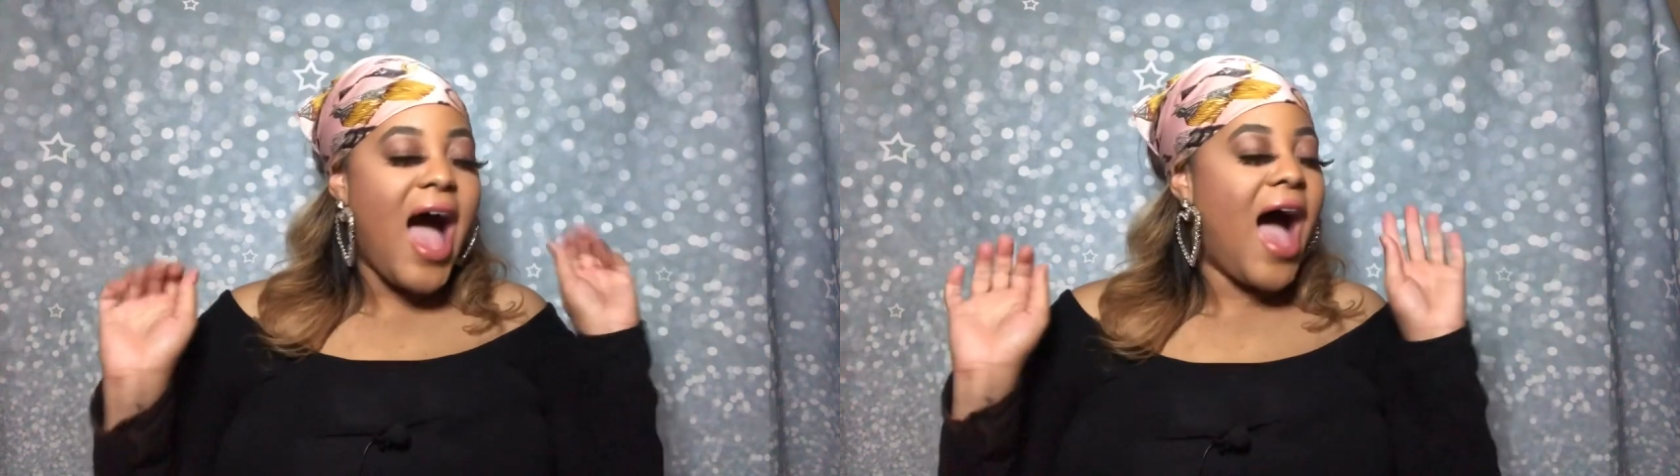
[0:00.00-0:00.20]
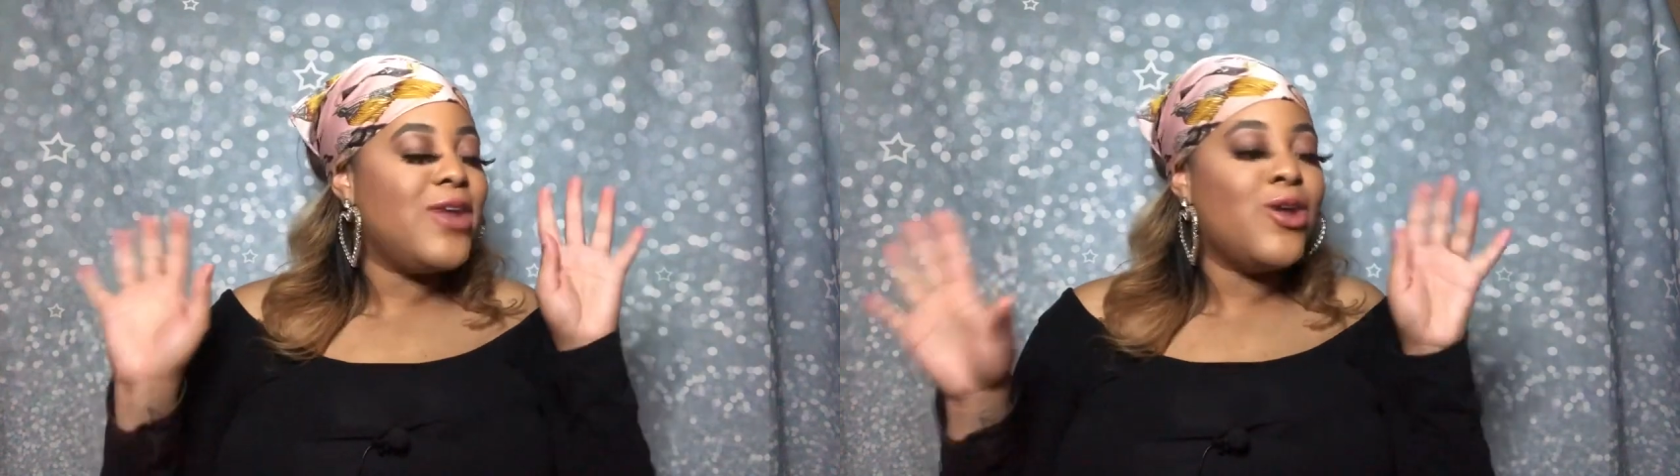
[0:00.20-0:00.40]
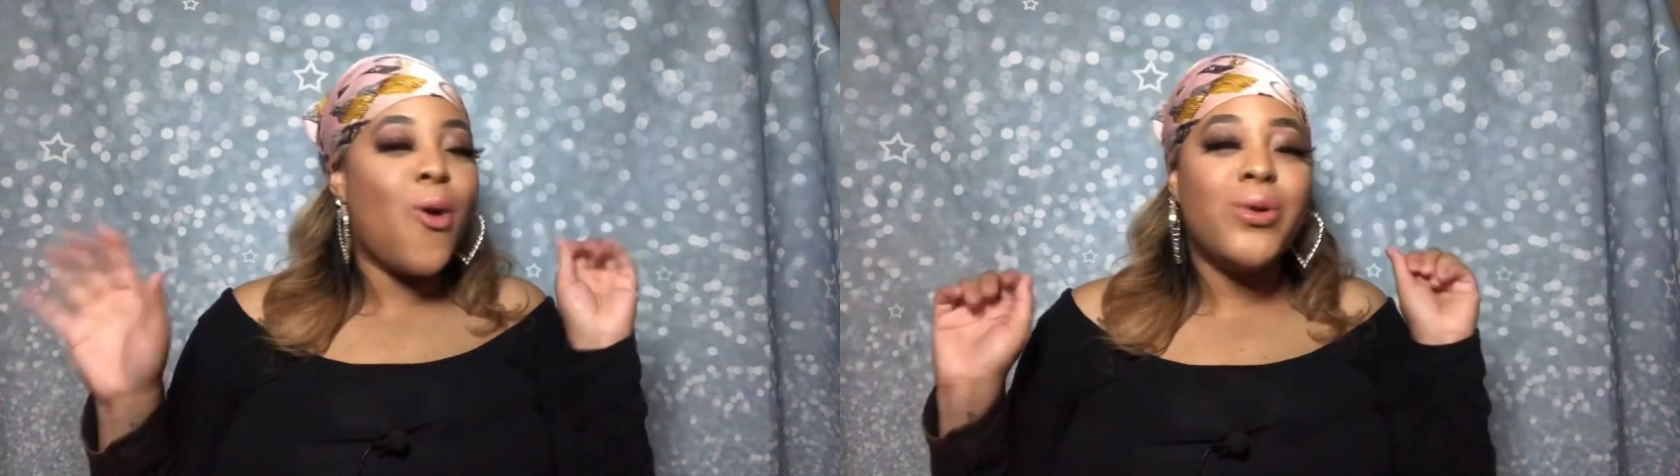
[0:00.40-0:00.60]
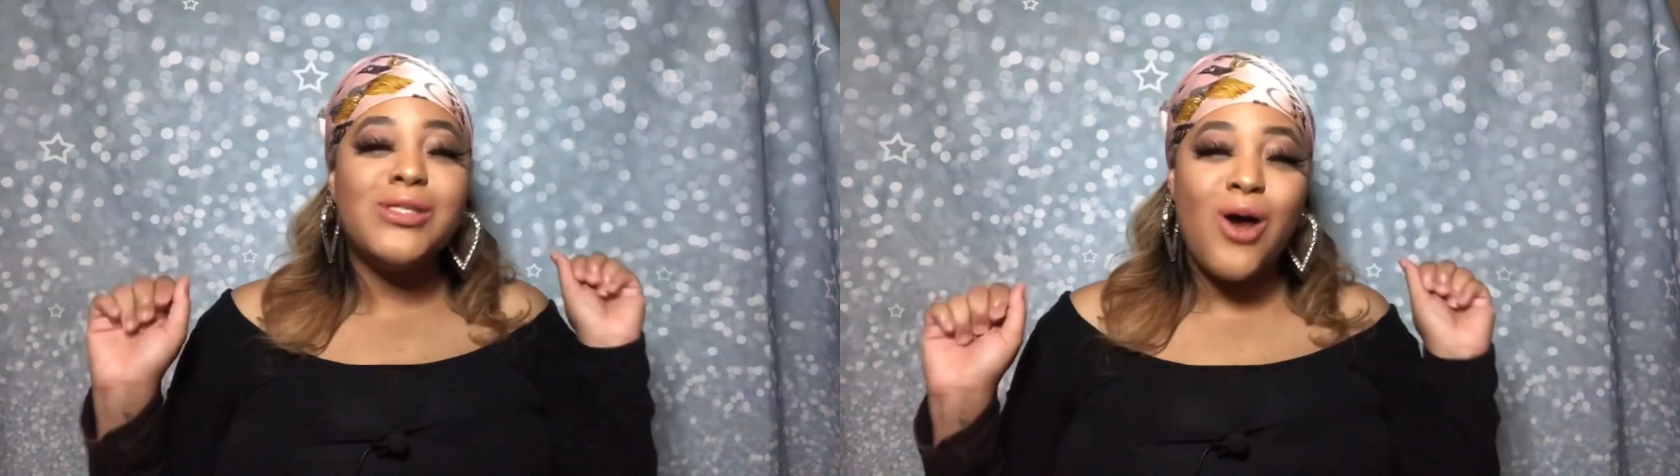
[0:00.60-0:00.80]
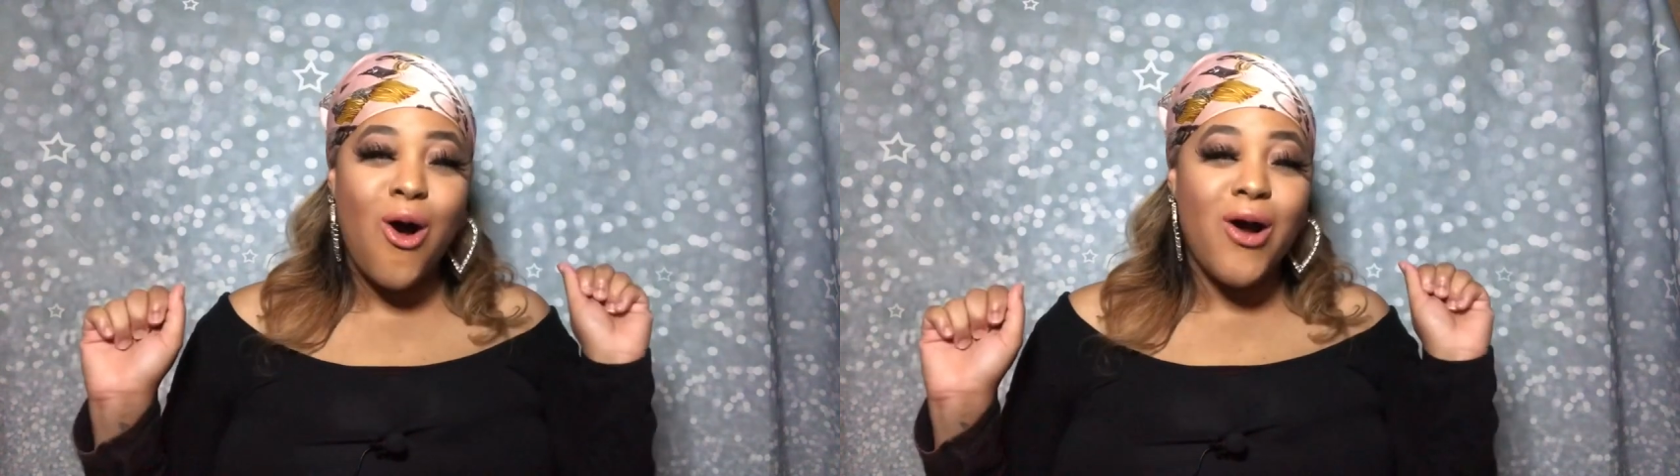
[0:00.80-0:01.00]
I know
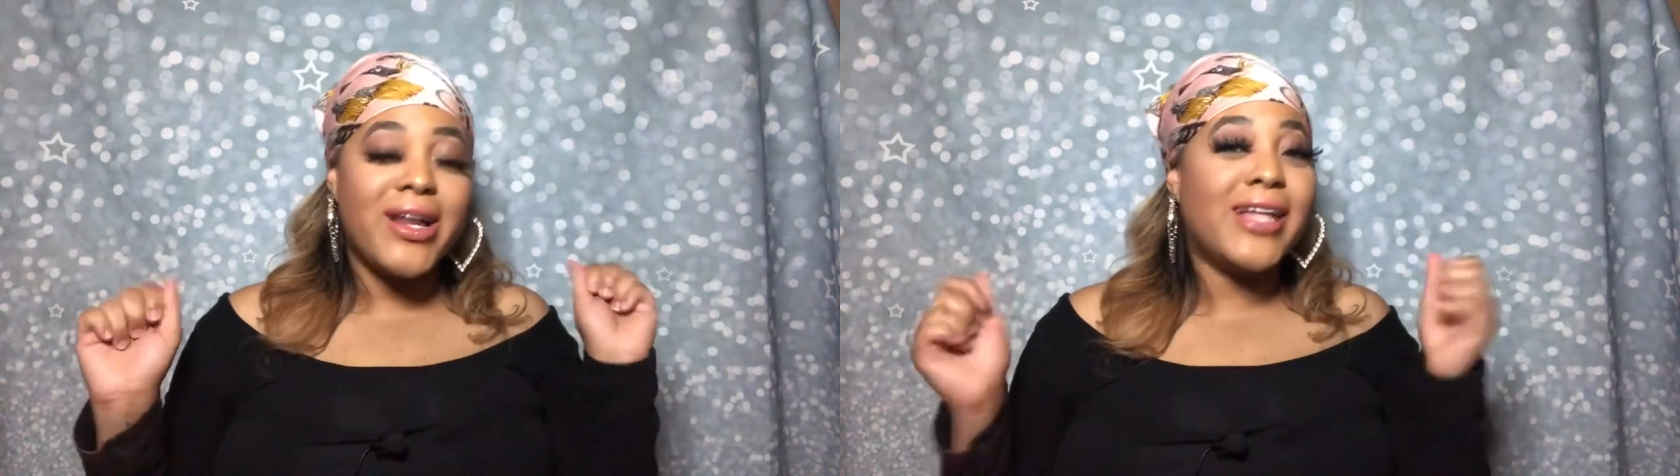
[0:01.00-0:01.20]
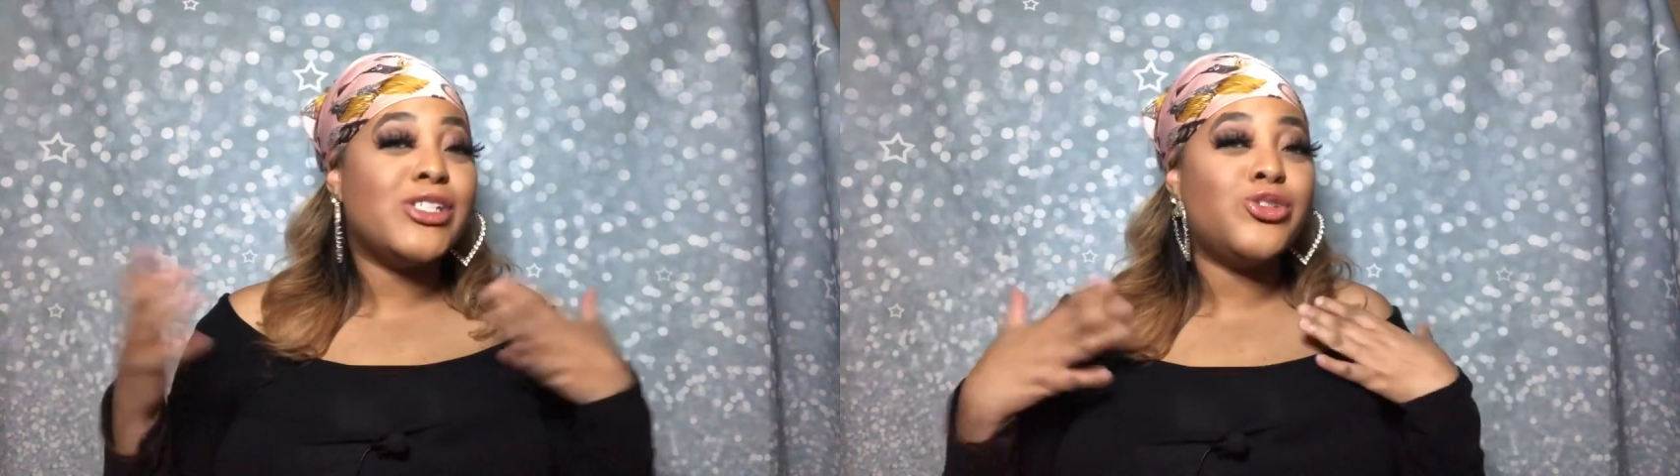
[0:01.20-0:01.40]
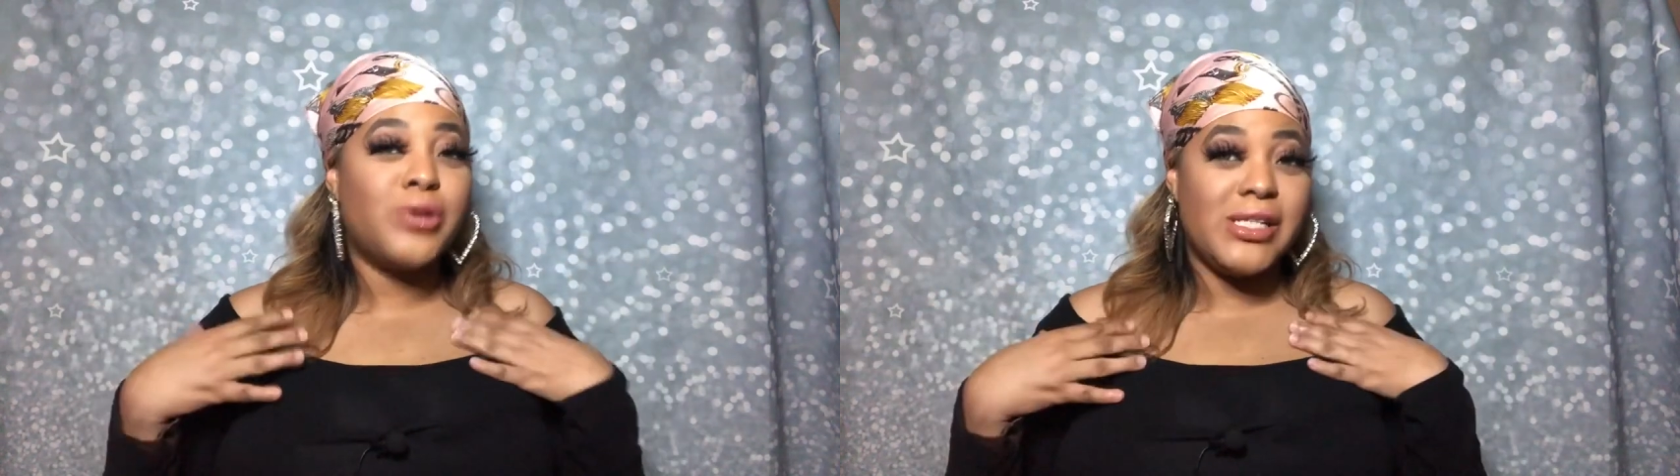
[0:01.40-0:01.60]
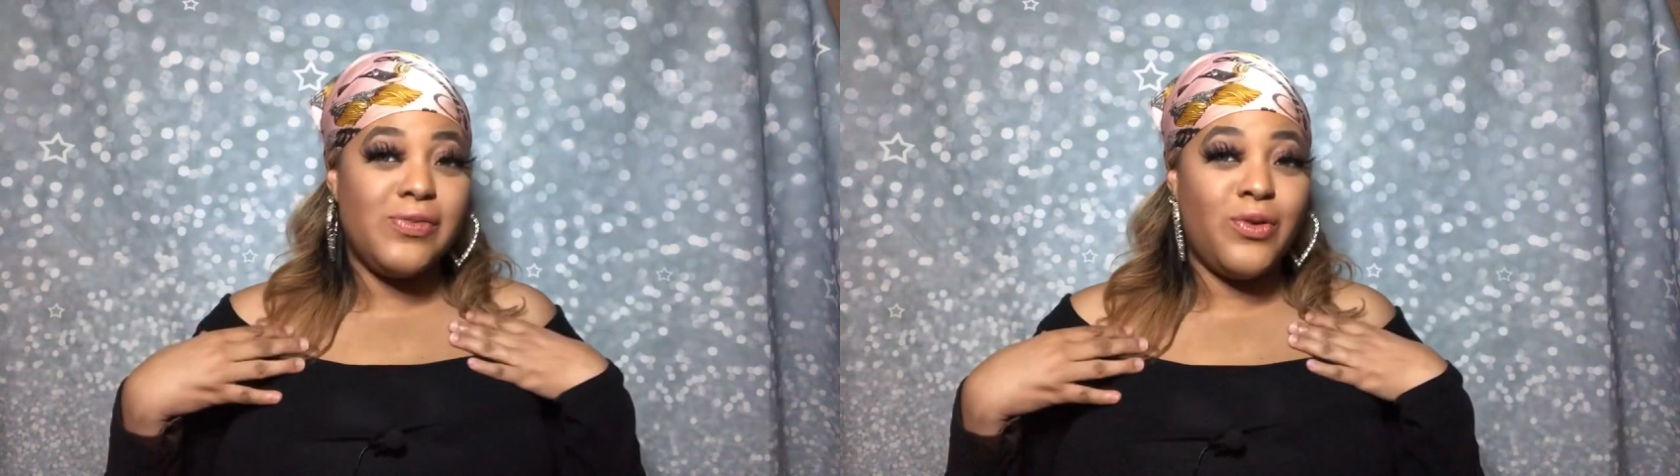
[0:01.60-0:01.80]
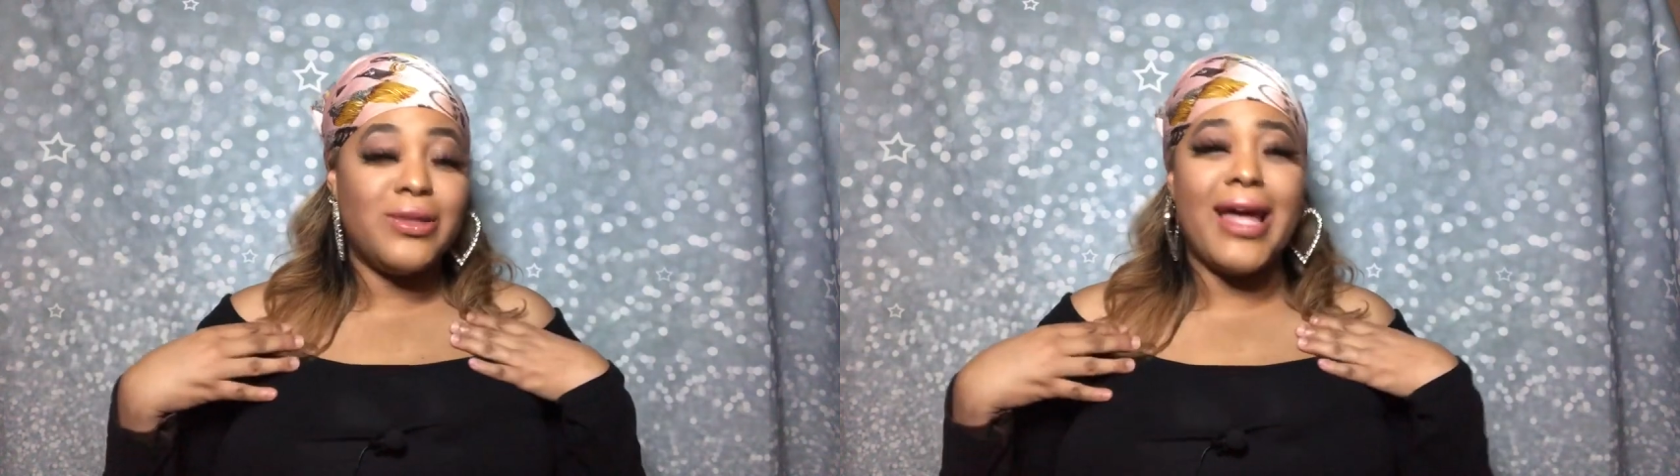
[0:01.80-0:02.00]
it's hard and stressful.